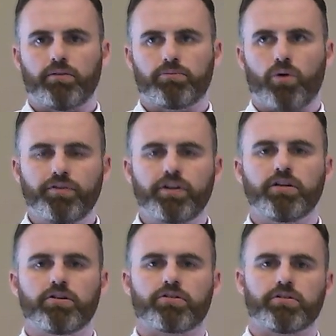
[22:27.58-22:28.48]
Over the
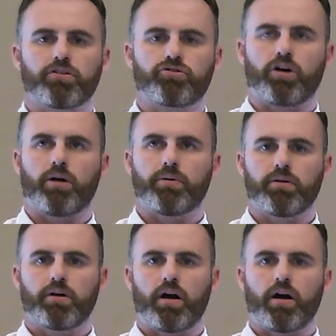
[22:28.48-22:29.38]
years in this job,
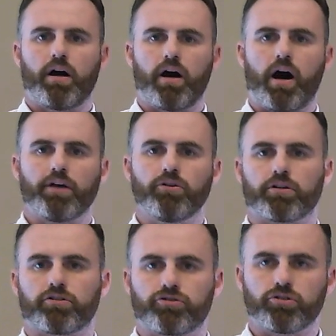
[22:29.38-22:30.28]
I know that
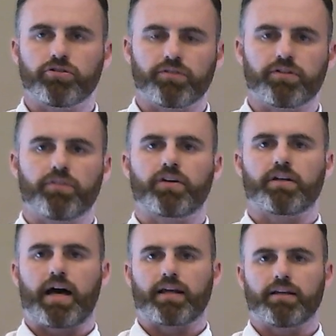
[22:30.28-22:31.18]
students have difficult
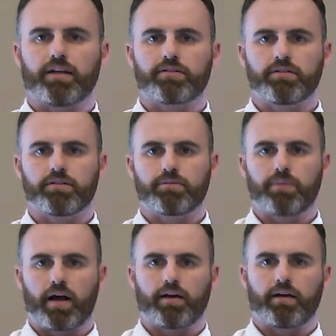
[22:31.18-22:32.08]
adolescent.
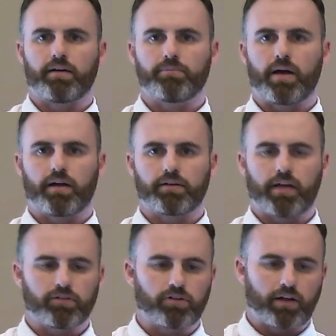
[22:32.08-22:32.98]

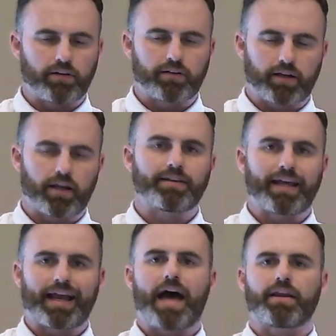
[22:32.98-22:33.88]
They
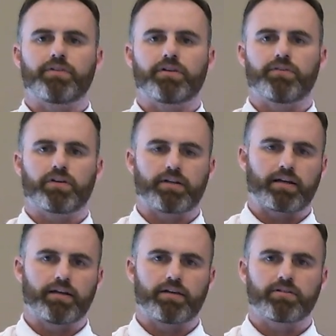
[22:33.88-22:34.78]
can have a difficult
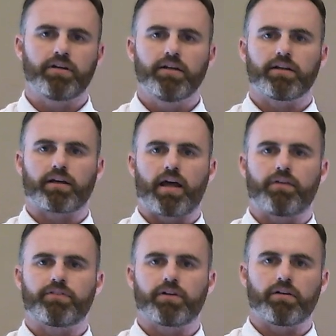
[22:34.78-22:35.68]
adolescent. They can have
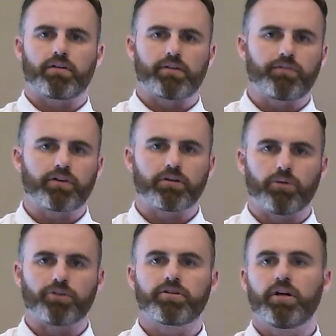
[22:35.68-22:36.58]
difficult
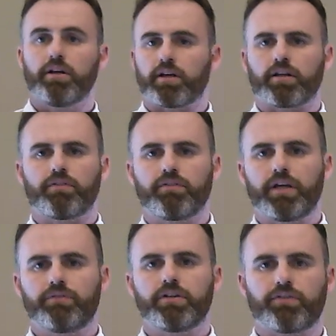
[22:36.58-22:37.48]
months. They can have
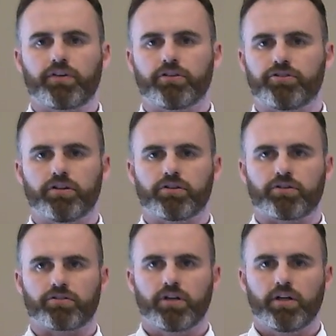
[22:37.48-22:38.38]
even difficult years